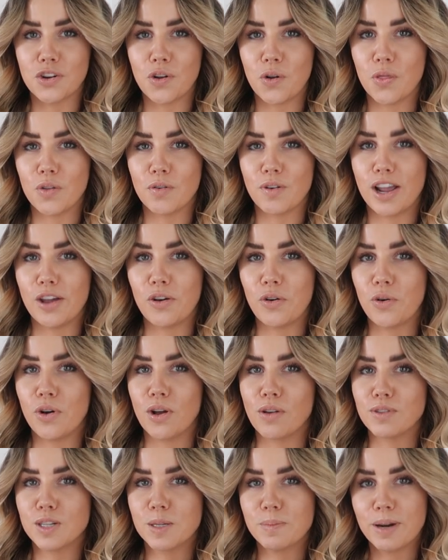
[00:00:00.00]
on the rail
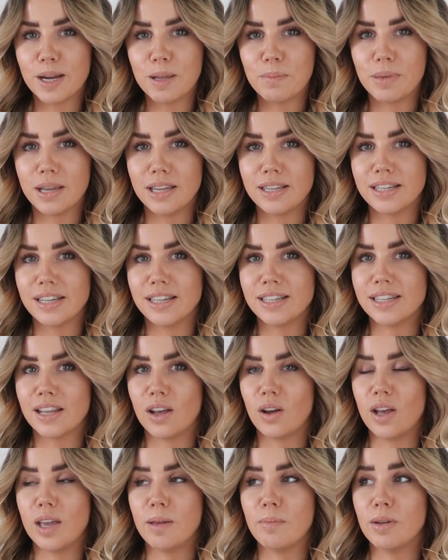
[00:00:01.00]
of spring pieces that
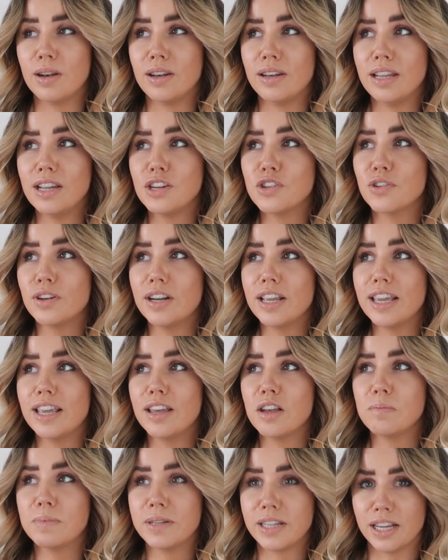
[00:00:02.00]
I'm literally
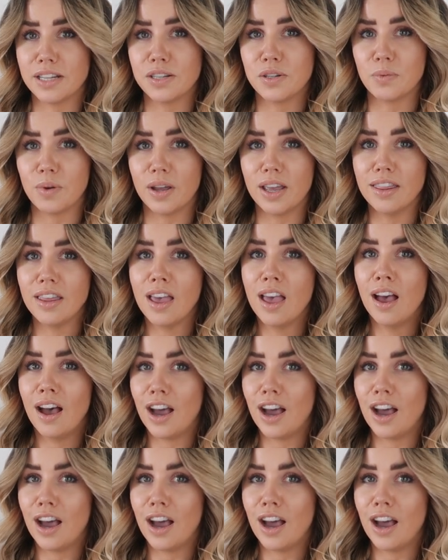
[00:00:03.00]
obsessed with.